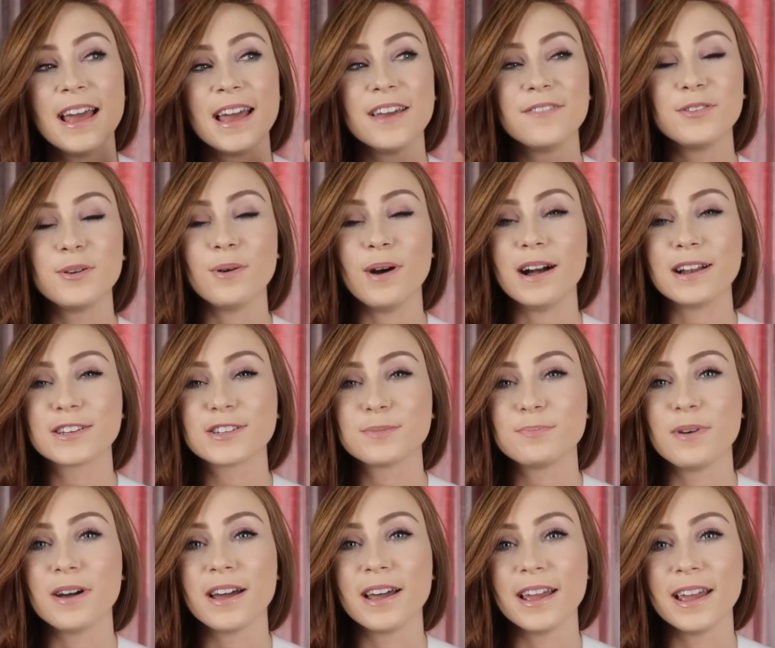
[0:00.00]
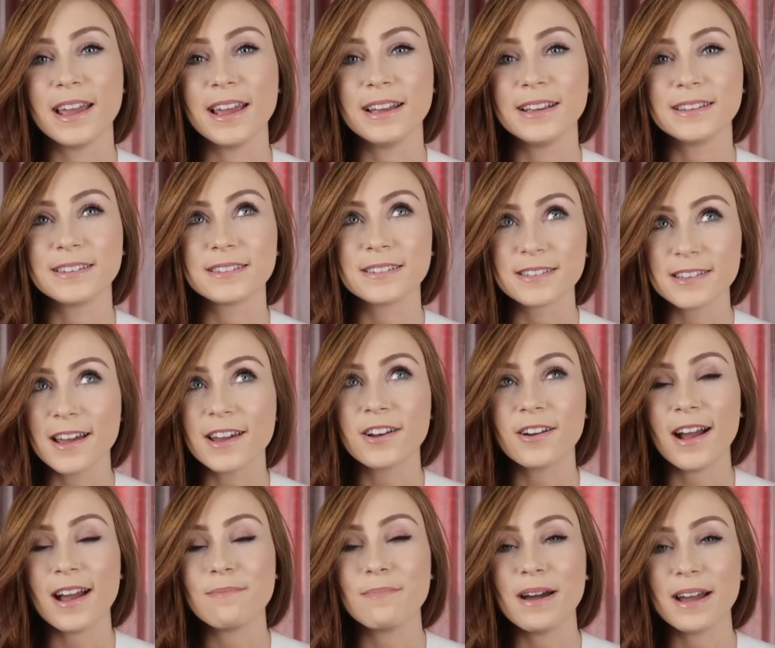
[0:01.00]
If you watch my designer
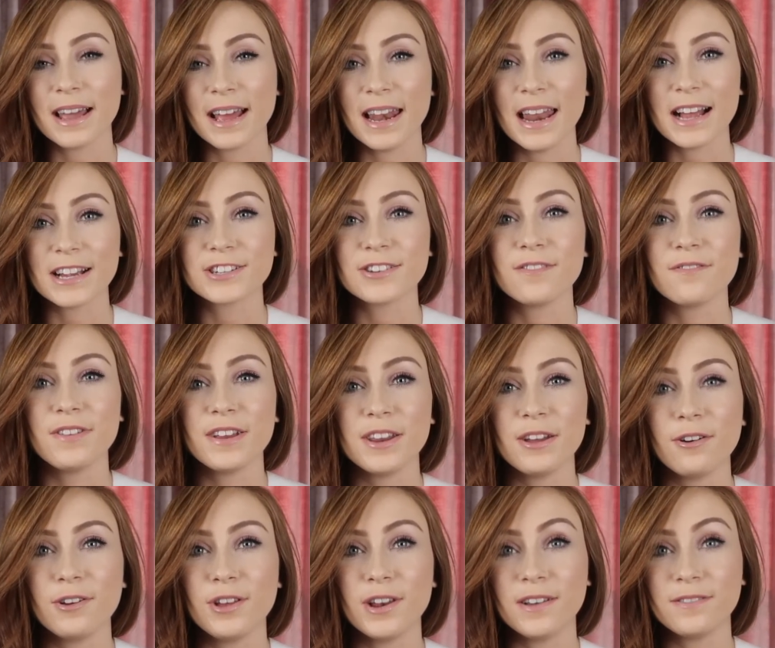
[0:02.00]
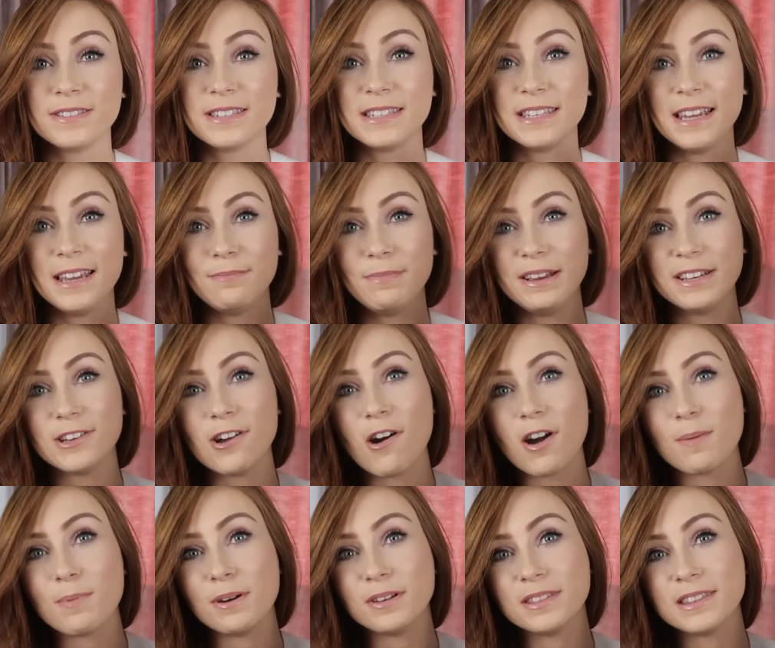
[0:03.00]
handbag collection video, you'll have seen me
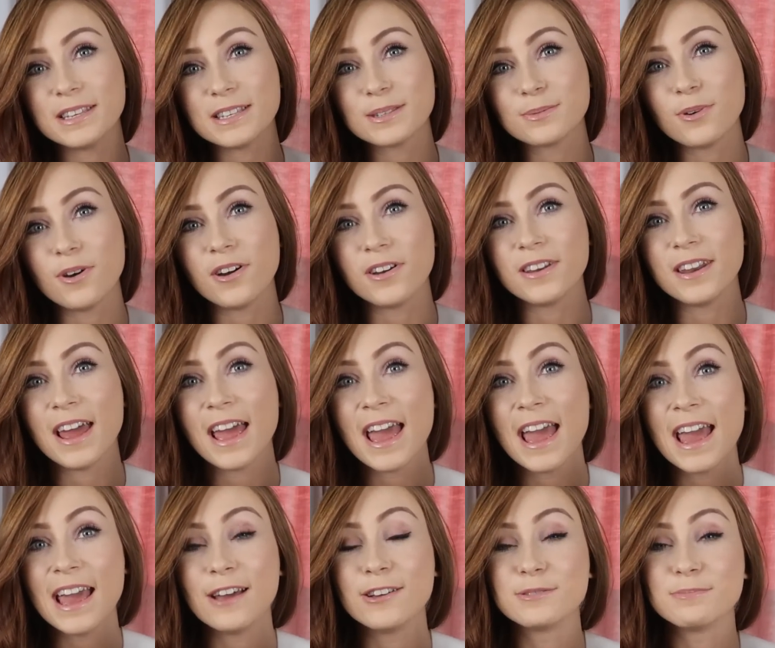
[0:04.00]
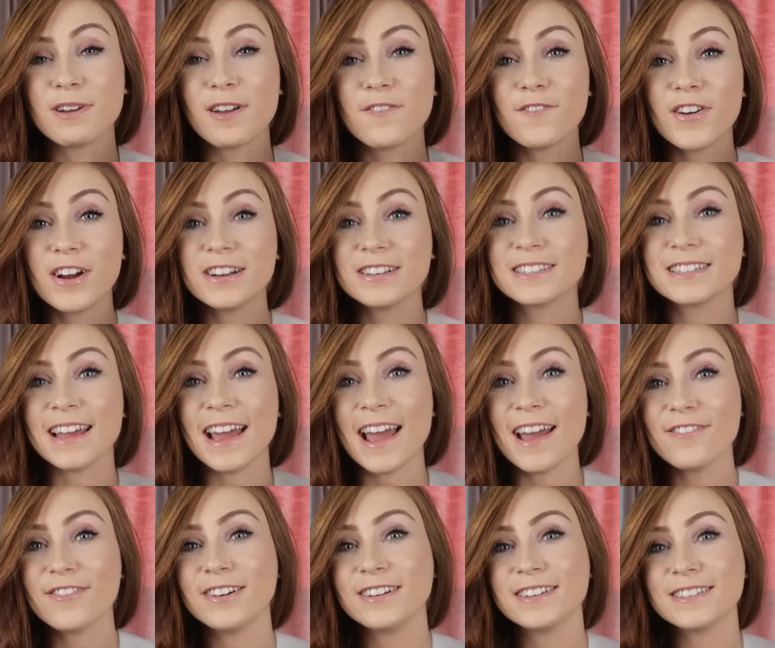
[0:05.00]
talk about this one. It was my first
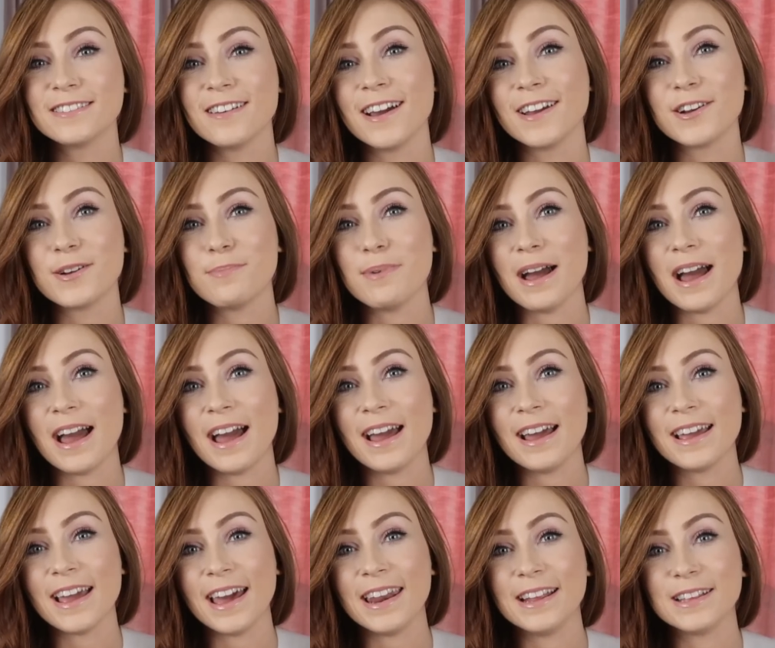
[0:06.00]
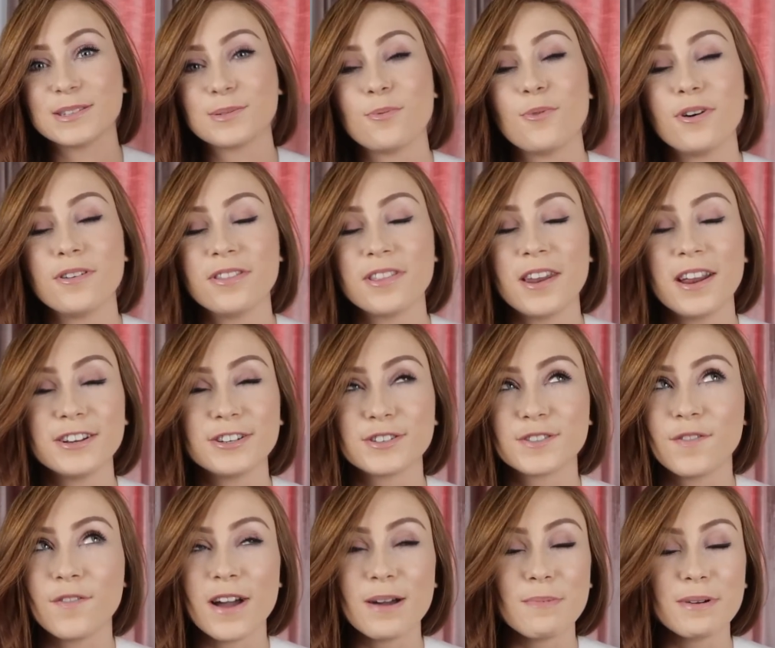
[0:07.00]
ever designer bag and it's one that I
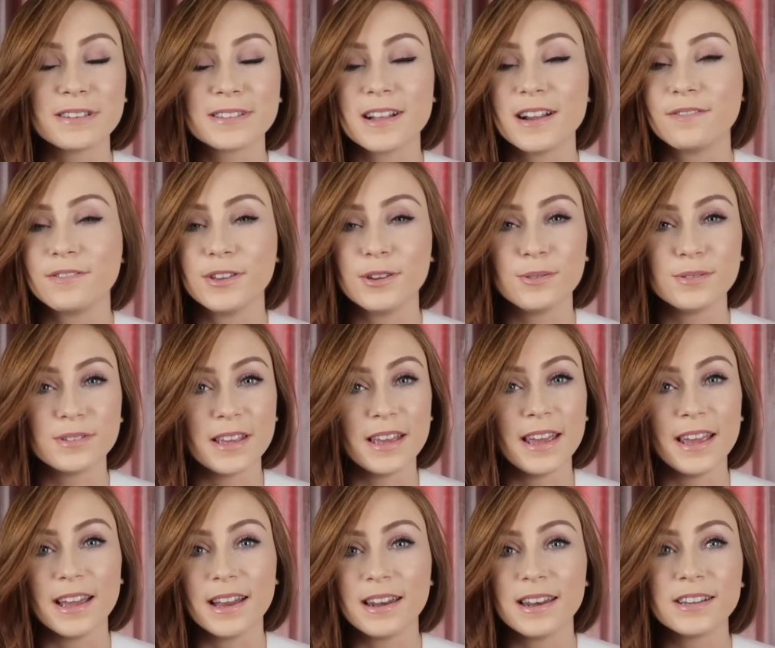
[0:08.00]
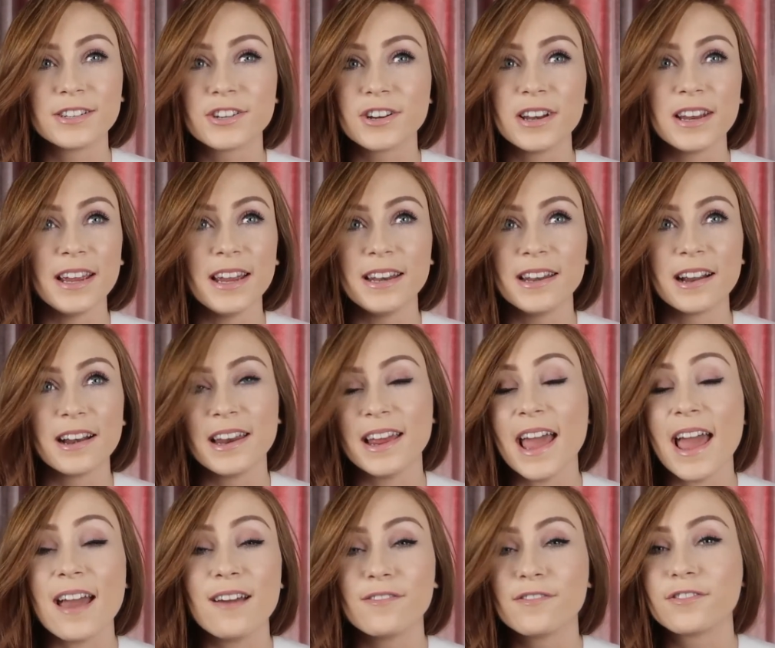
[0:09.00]
just find myself using literally
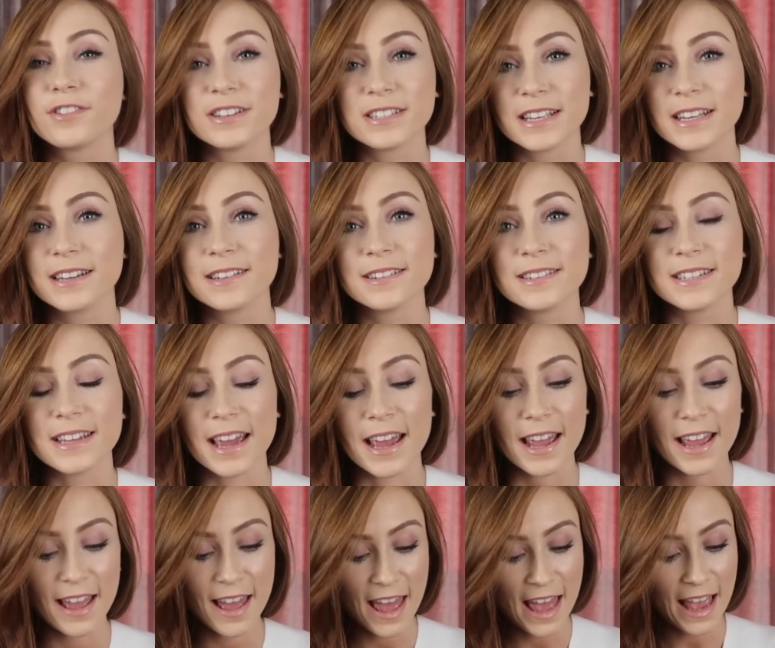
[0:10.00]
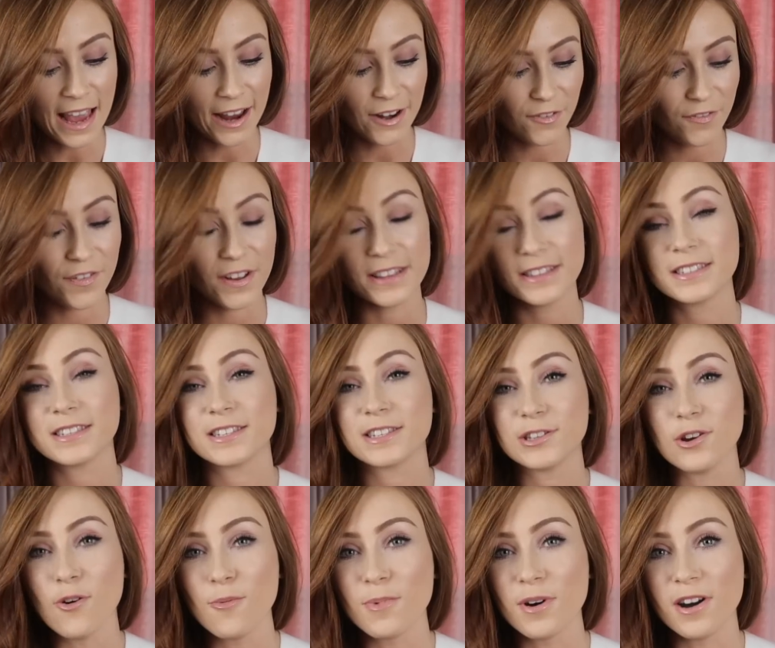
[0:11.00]
nearly every single day. It fits
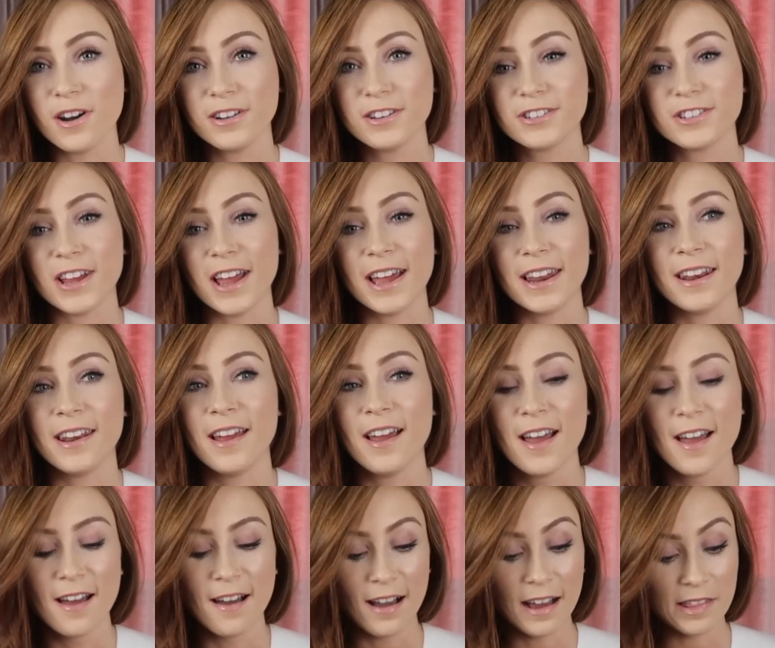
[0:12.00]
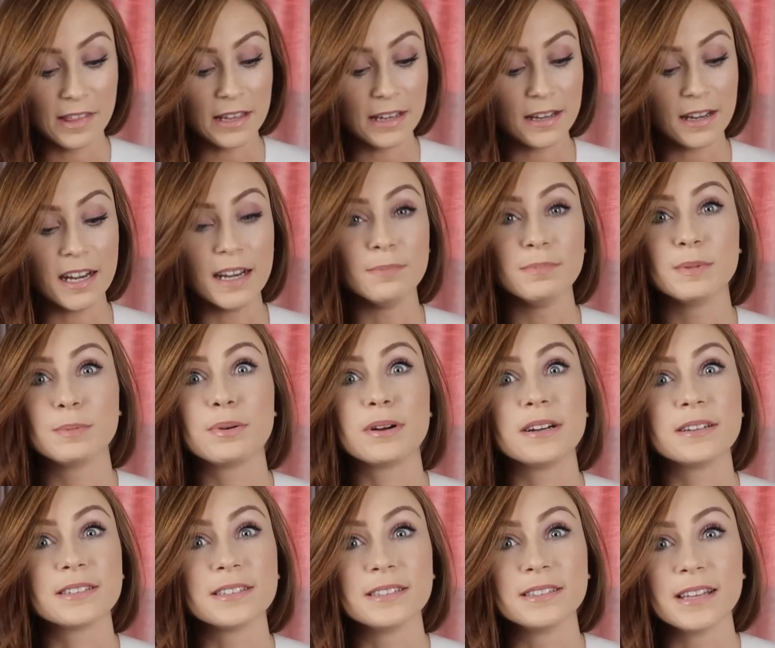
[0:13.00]
so much and I think I'm the
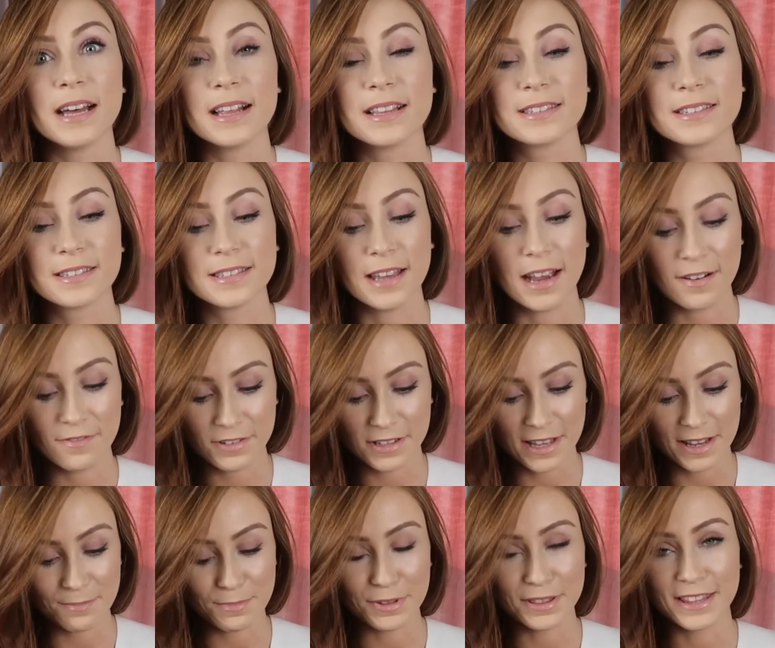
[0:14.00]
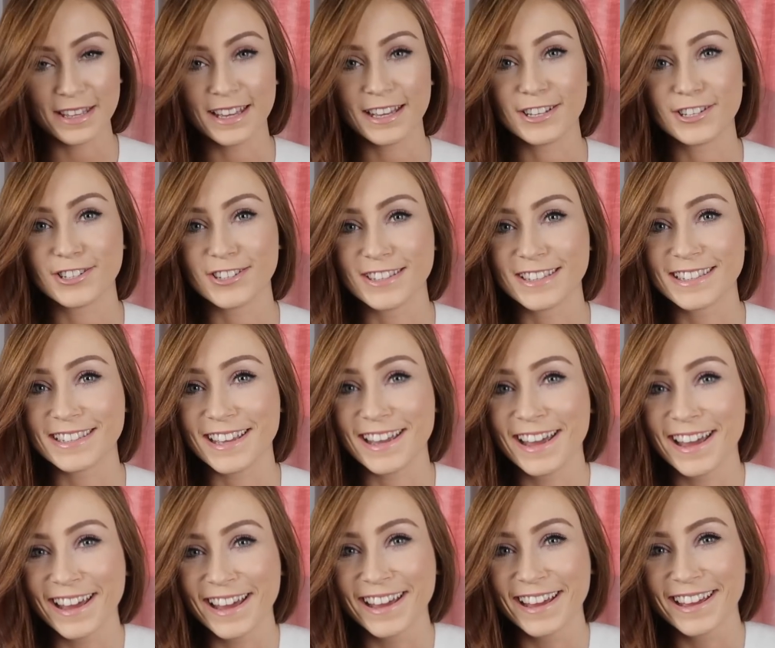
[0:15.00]
person that's everything but the kitchen
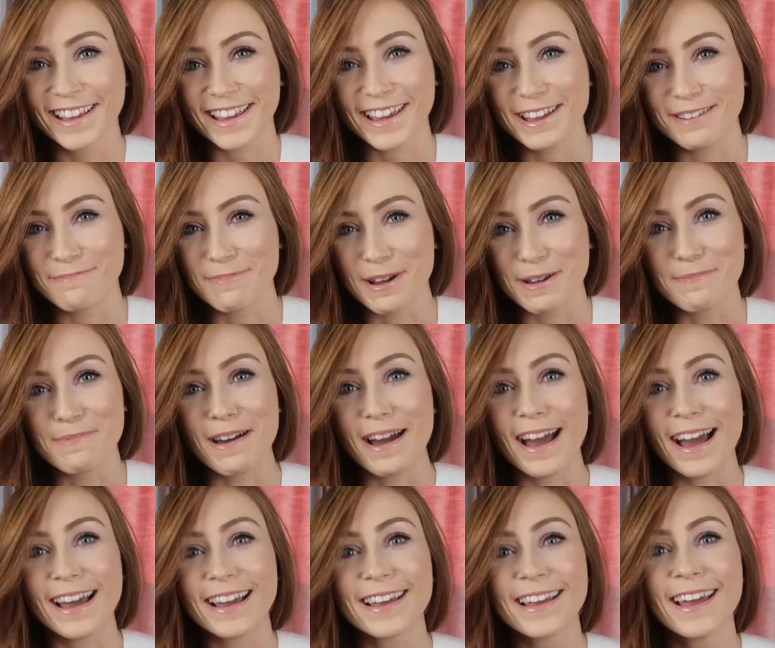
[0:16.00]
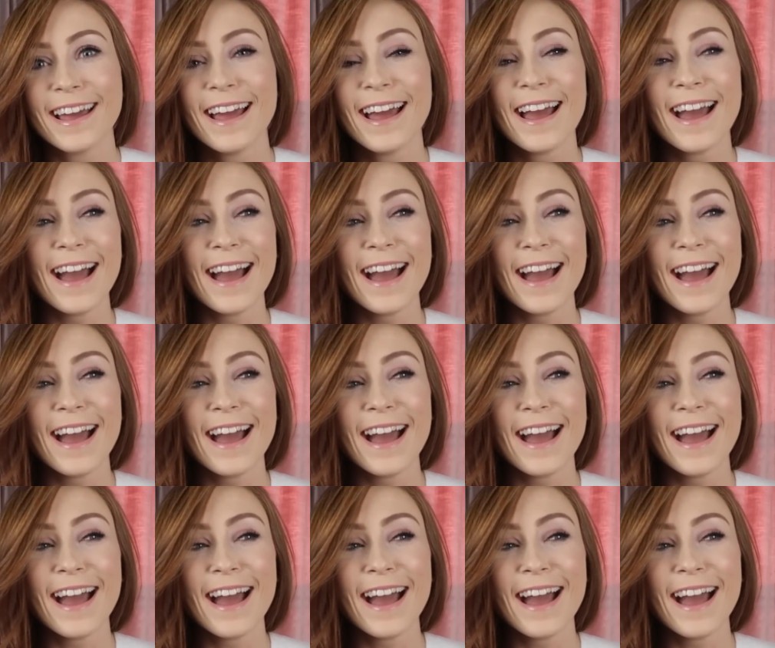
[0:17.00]
sink in my bag.